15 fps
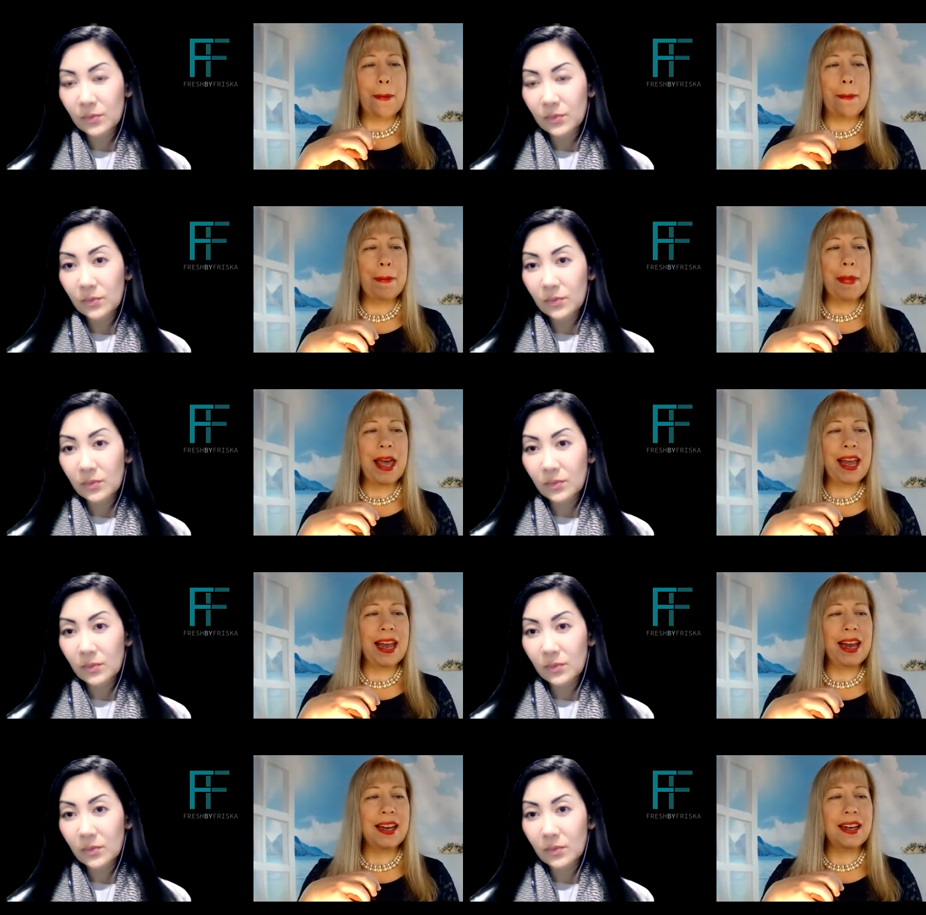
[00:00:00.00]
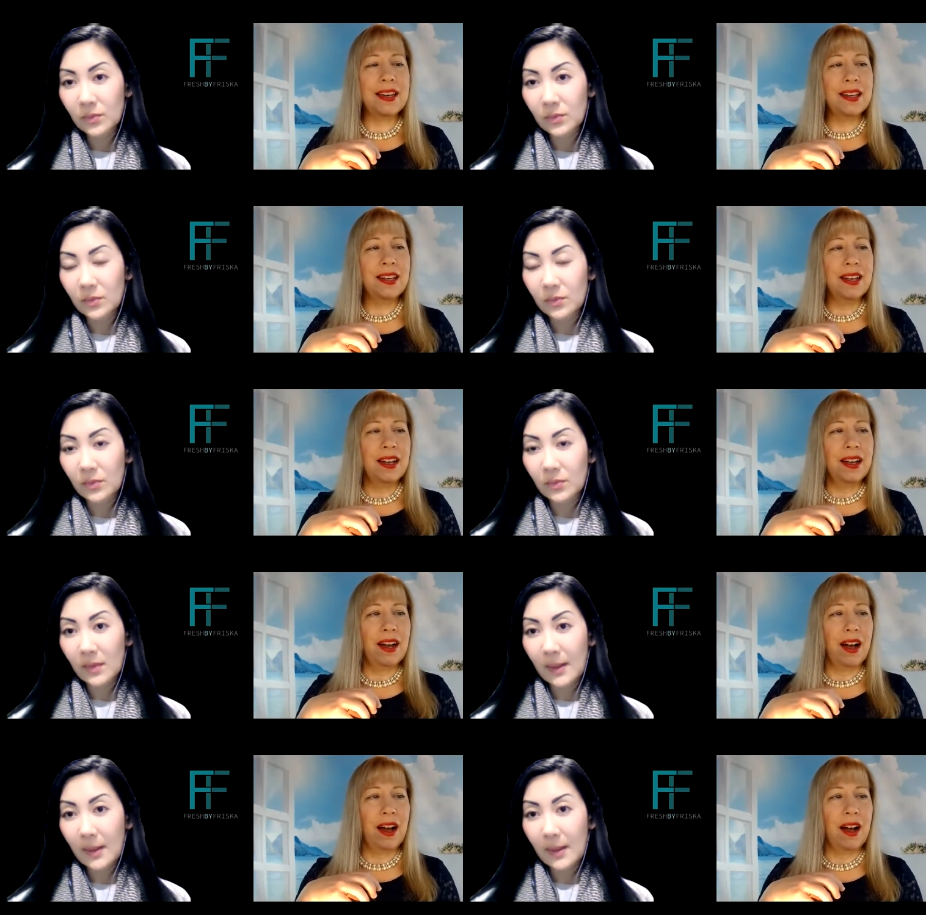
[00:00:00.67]
Speaker 1: made mm-hmm
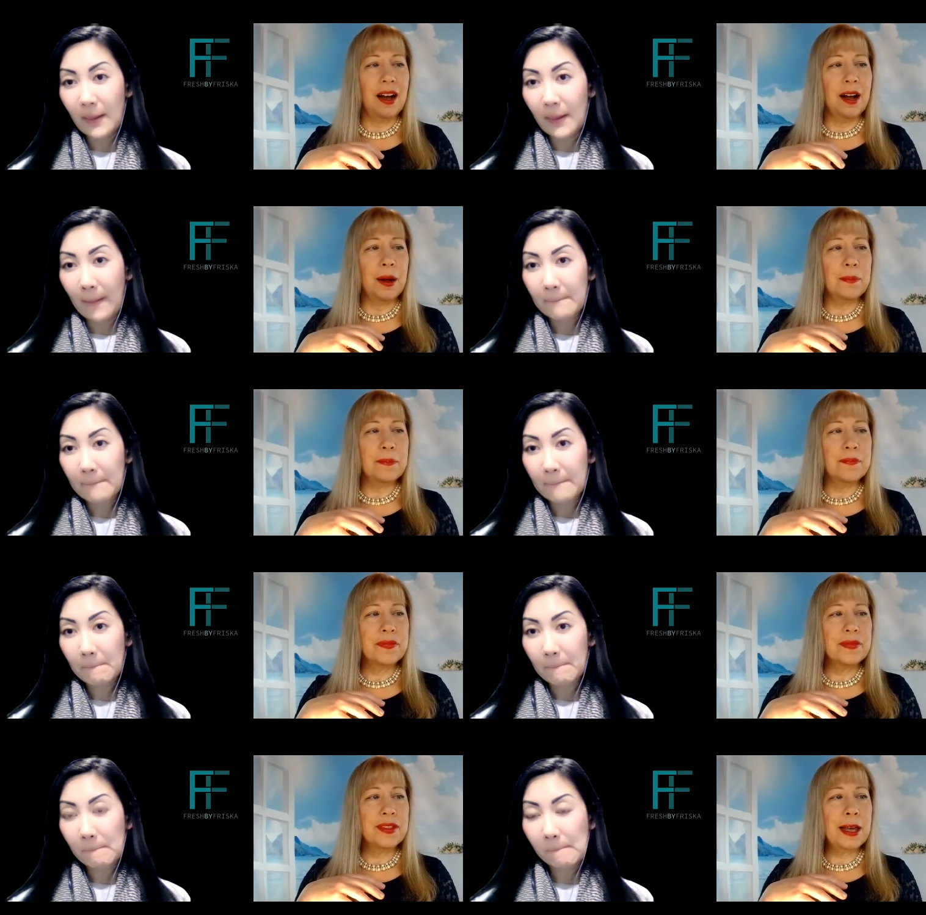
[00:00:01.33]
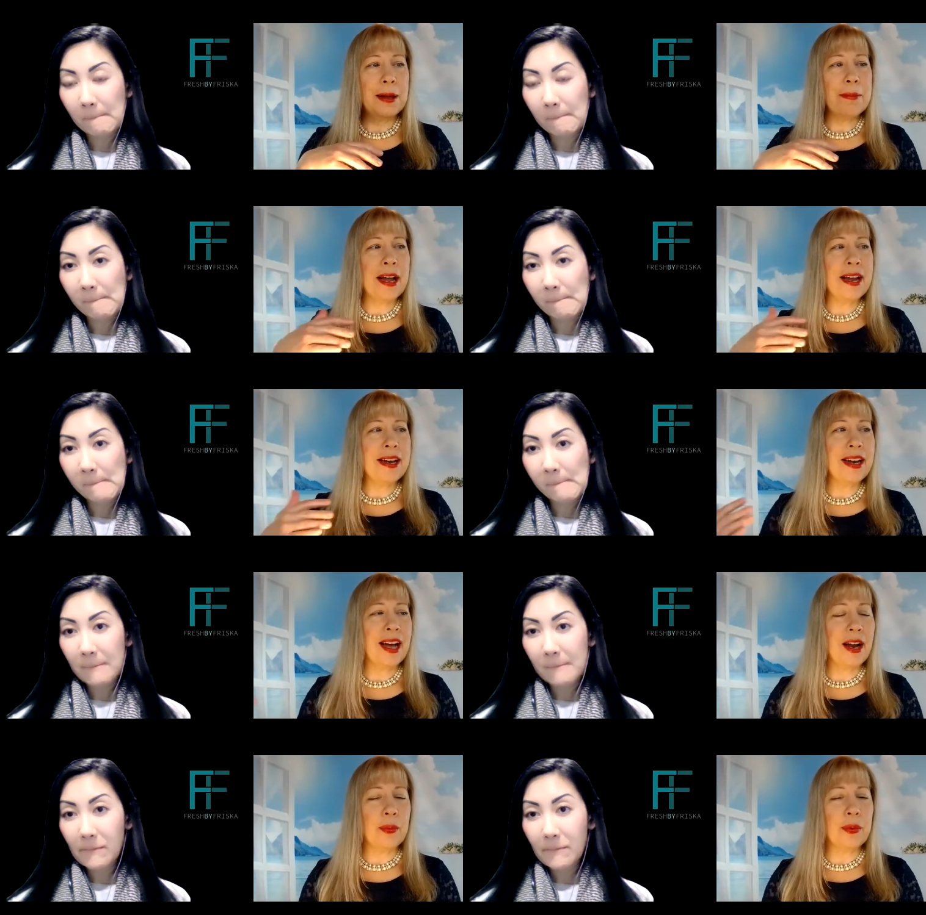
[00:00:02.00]
um, they might
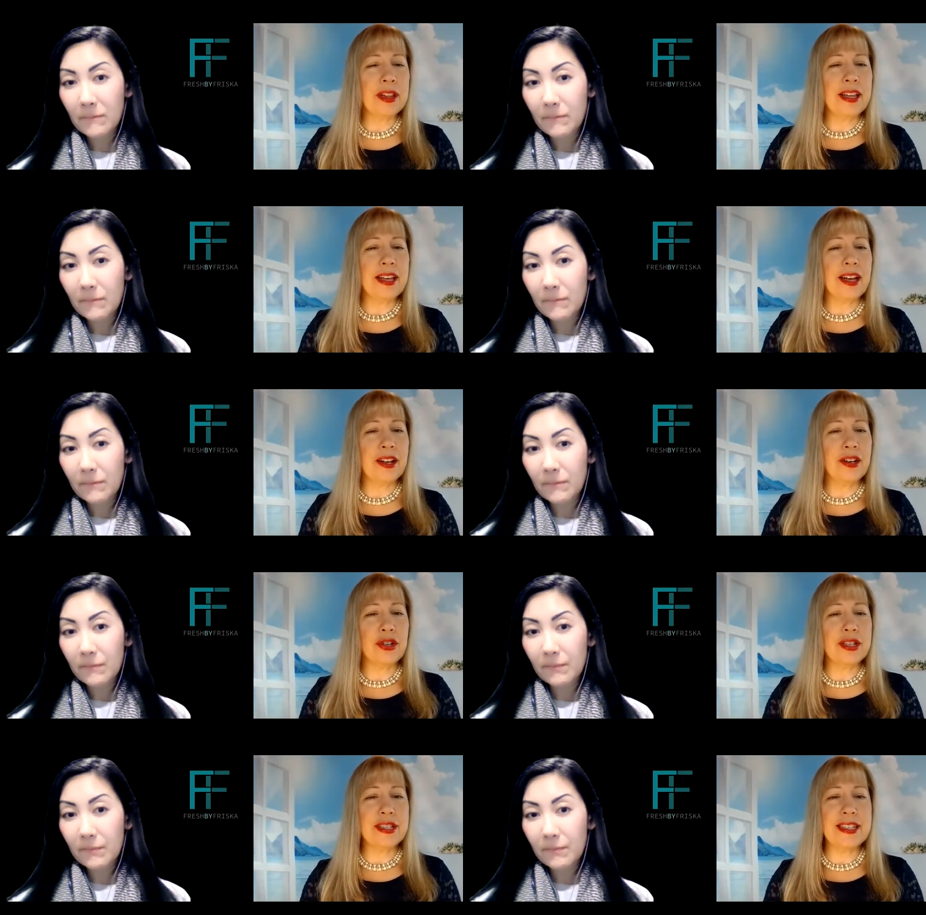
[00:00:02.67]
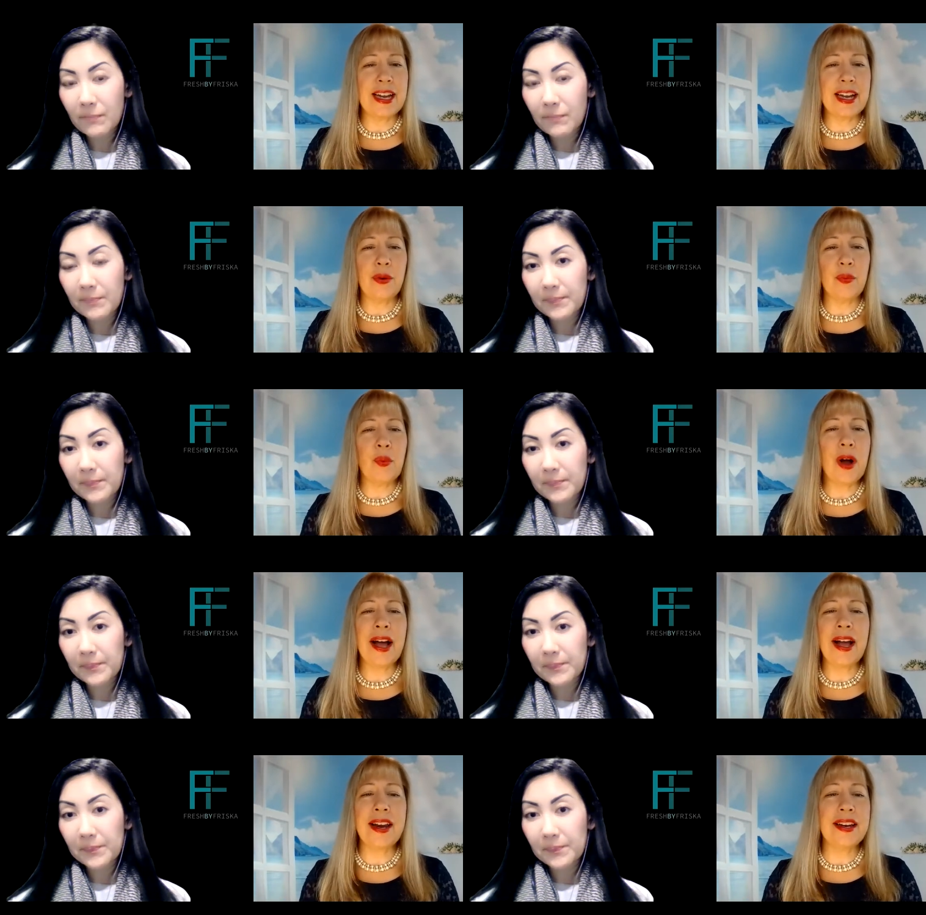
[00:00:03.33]
not really understand
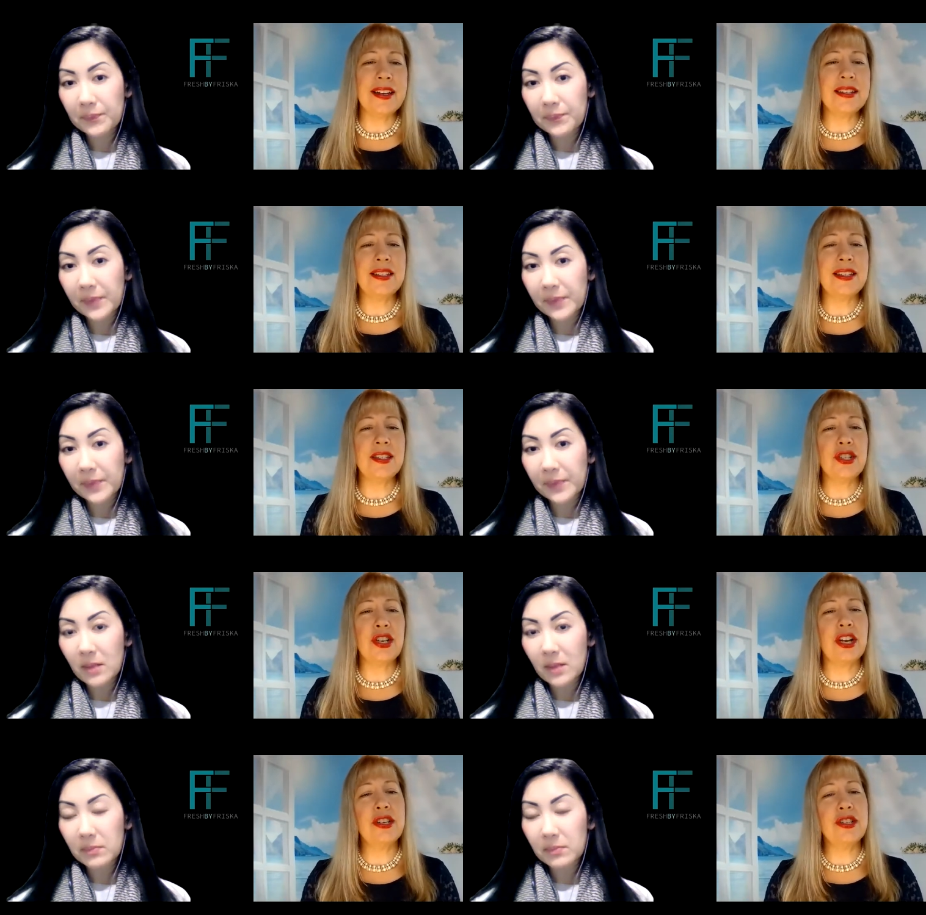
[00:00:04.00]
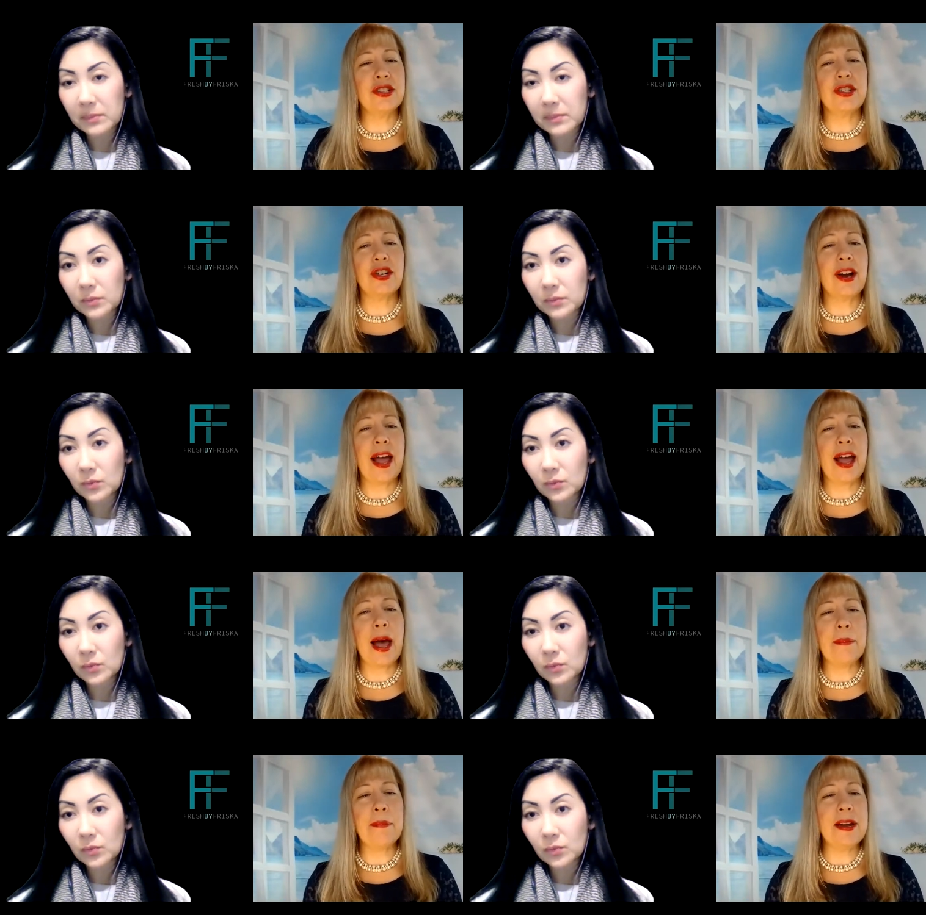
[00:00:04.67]
why it is these changes are
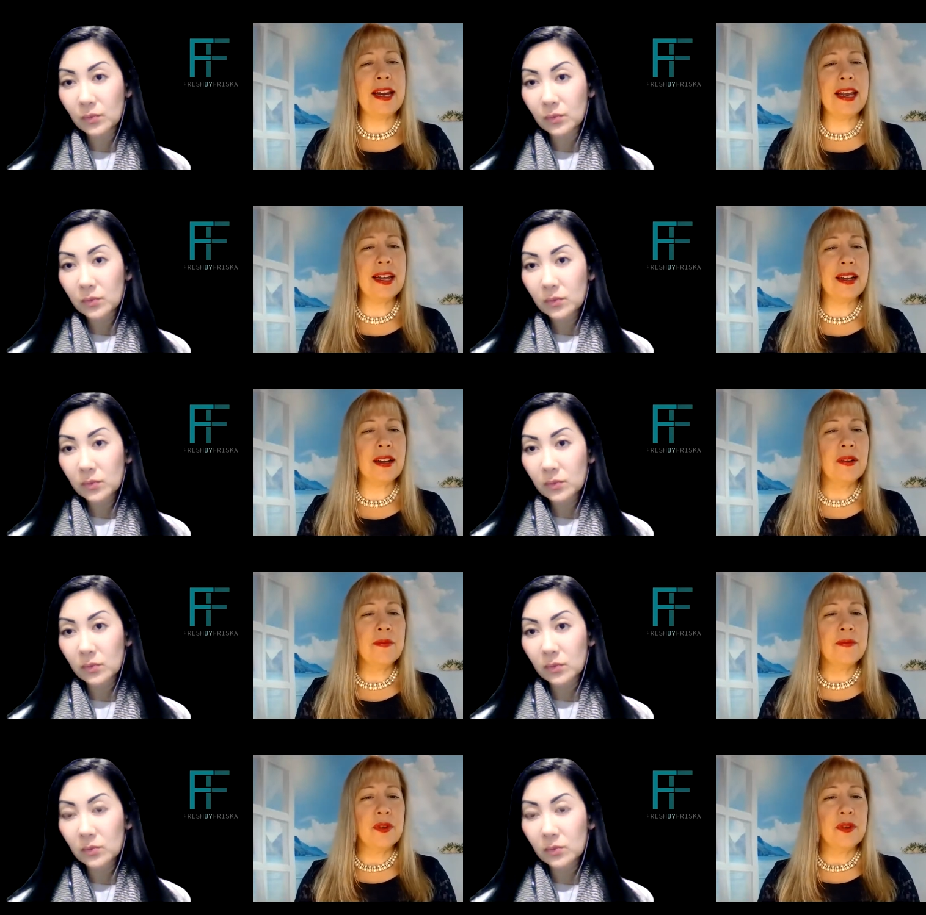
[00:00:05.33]
happening,